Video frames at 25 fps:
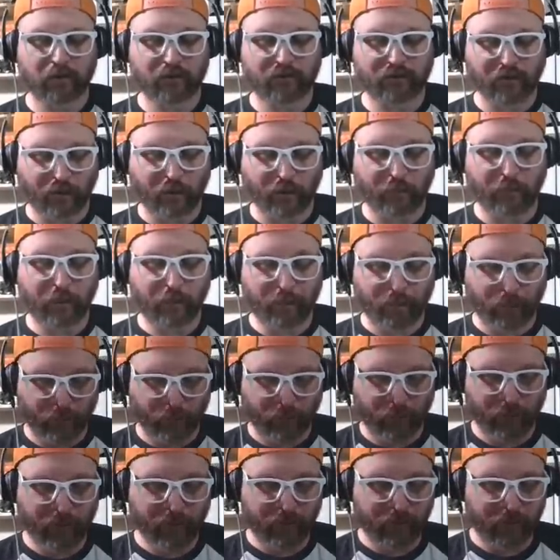Jeremy
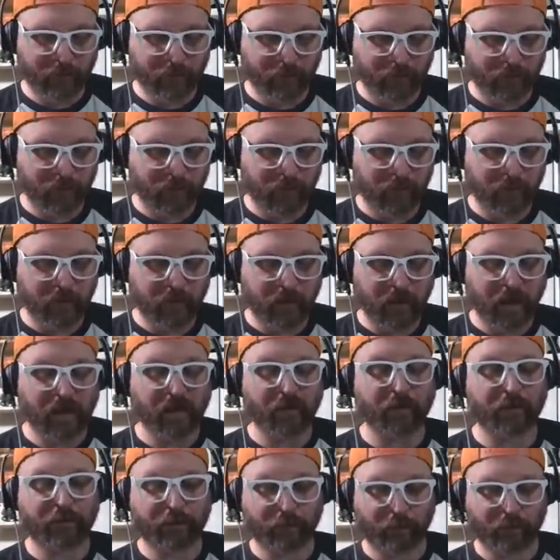Pruitt
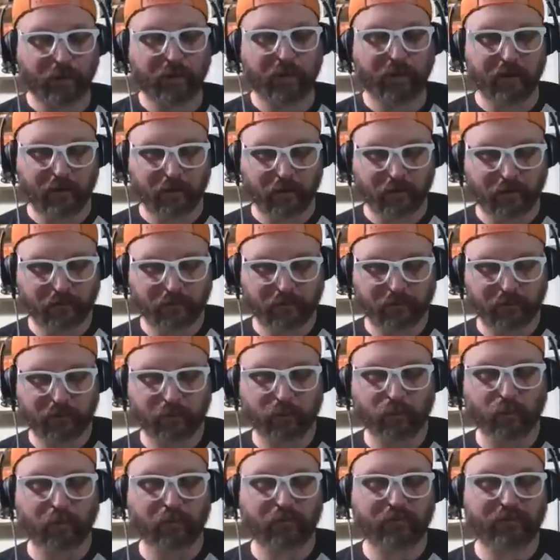in three years
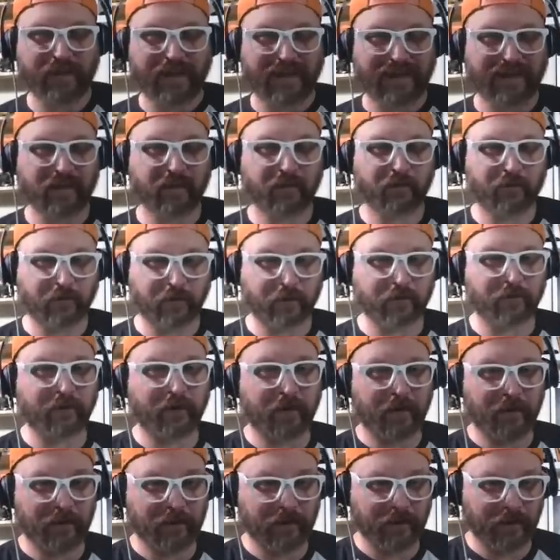was 10 and
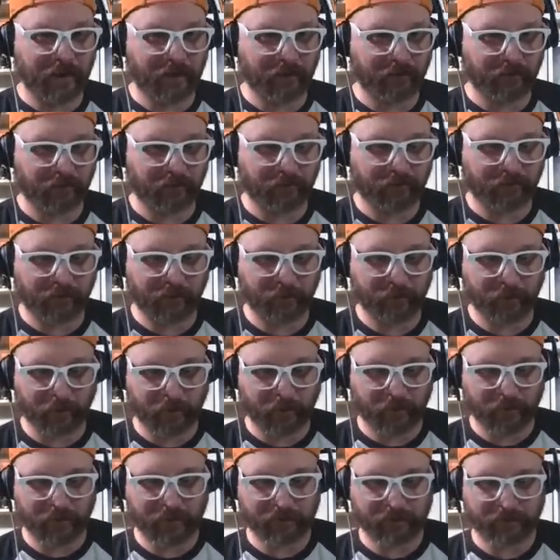16 in SEC
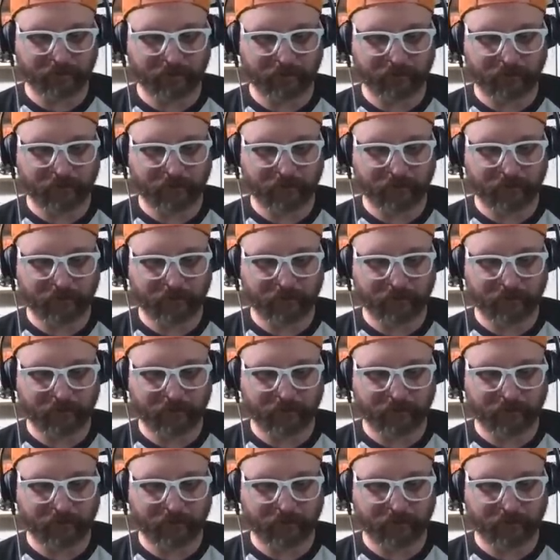play.